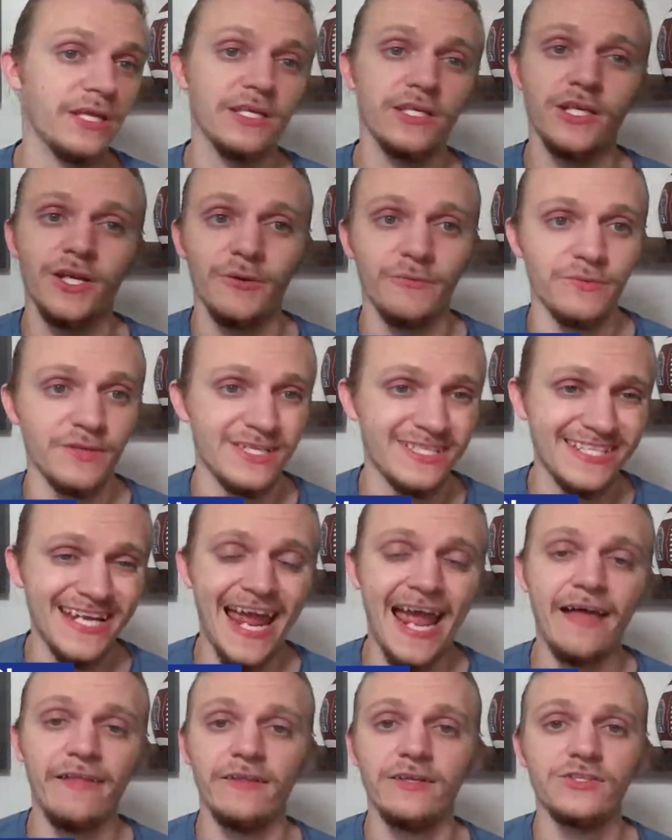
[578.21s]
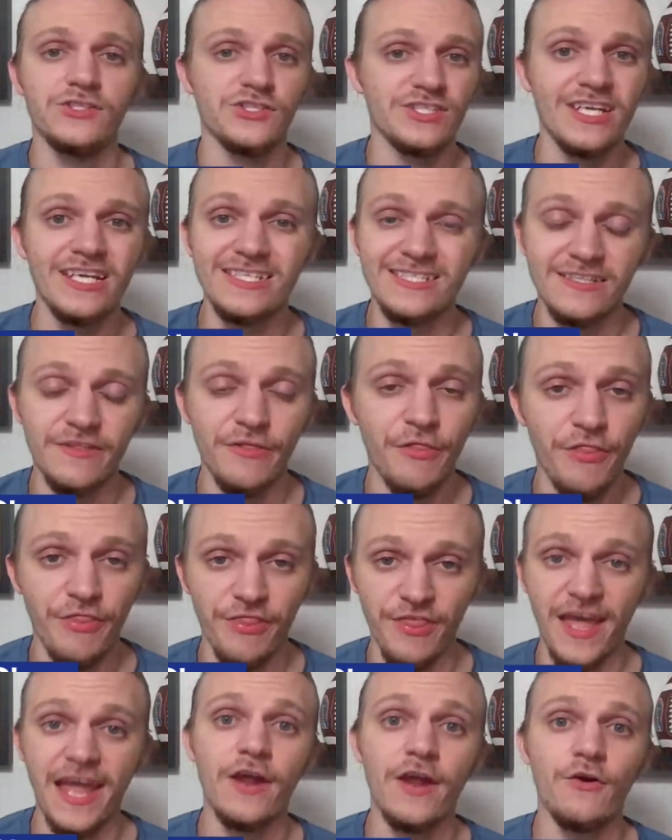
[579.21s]
you know, the talent just isn't
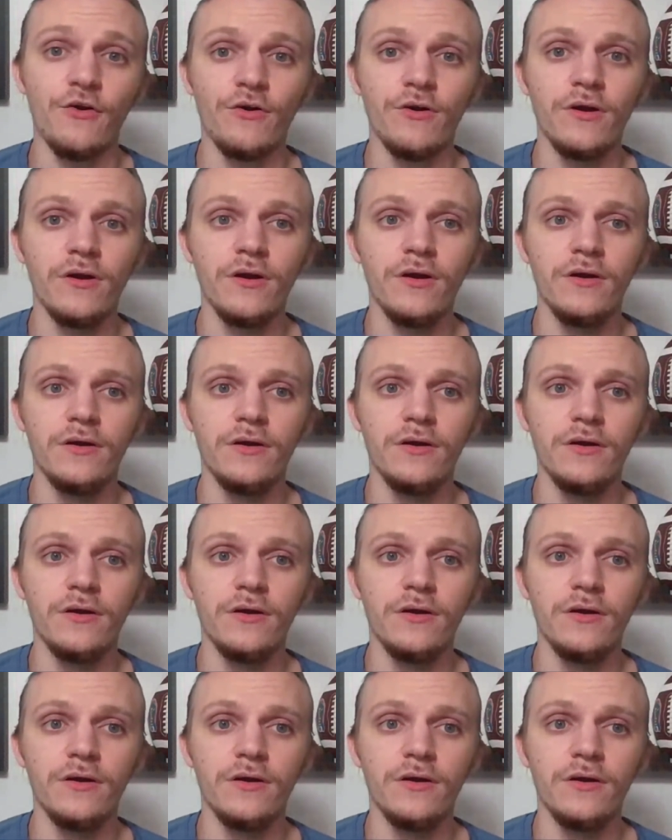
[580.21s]
there